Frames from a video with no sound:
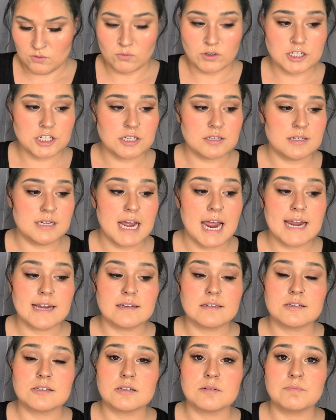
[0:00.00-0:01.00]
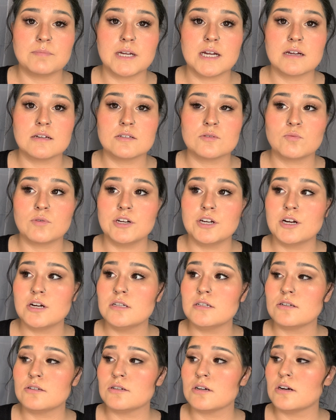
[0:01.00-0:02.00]
which is nice because when you're
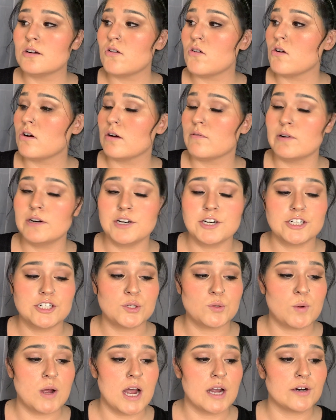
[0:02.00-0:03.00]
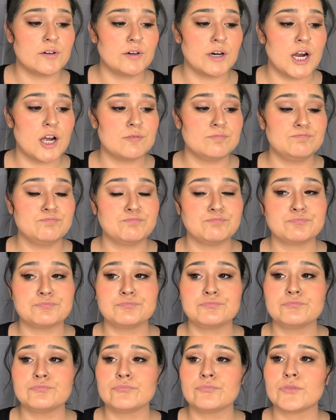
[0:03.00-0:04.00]
in a circle or when you're just walking around,
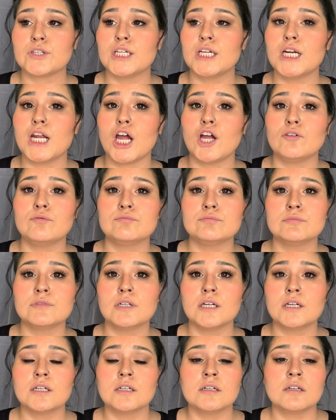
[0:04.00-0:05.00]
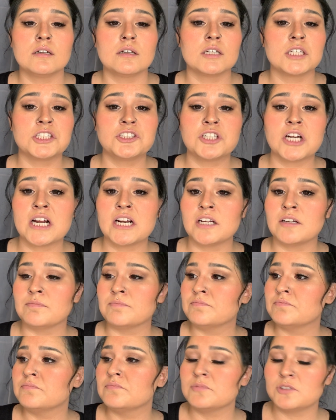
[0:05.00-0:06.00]
you know,
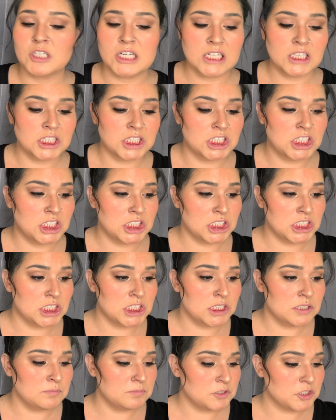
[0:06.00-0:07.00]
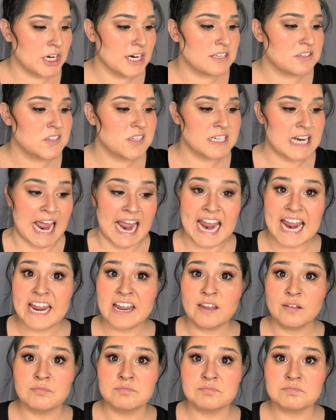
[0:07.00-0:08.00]
trying to look good, trying to
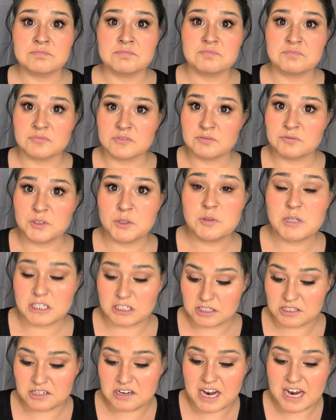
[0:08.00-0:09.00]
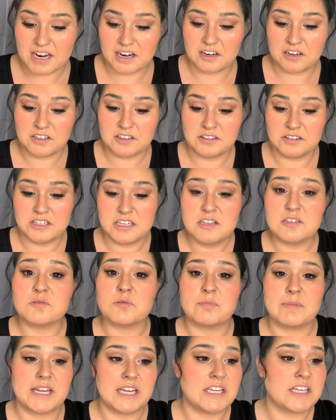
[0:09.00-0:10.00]
snag. If you want to snag, these will
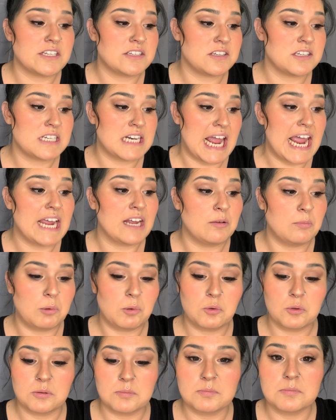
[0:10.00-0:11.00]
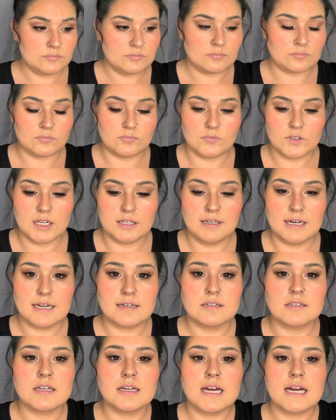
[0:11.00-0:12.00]
make you snaggable.
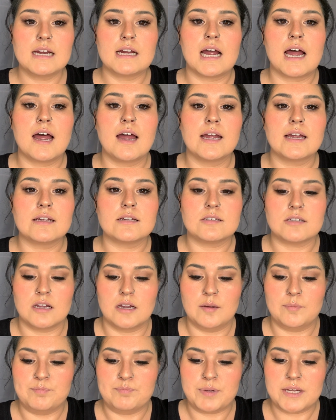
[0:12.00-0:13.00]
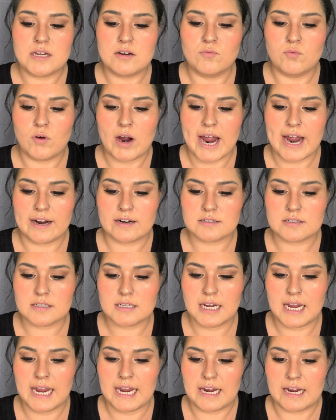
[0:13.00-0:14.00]
Next thing I got is a bead wax
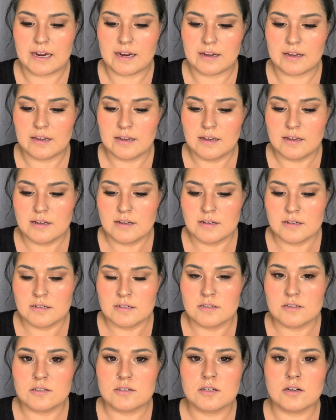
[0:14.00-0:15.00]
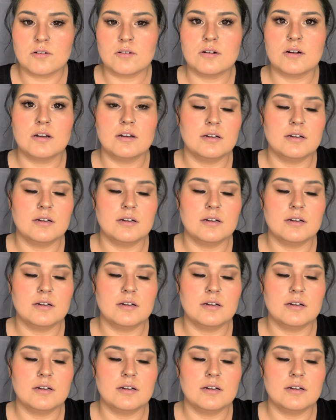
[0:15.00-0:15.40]
cake. So,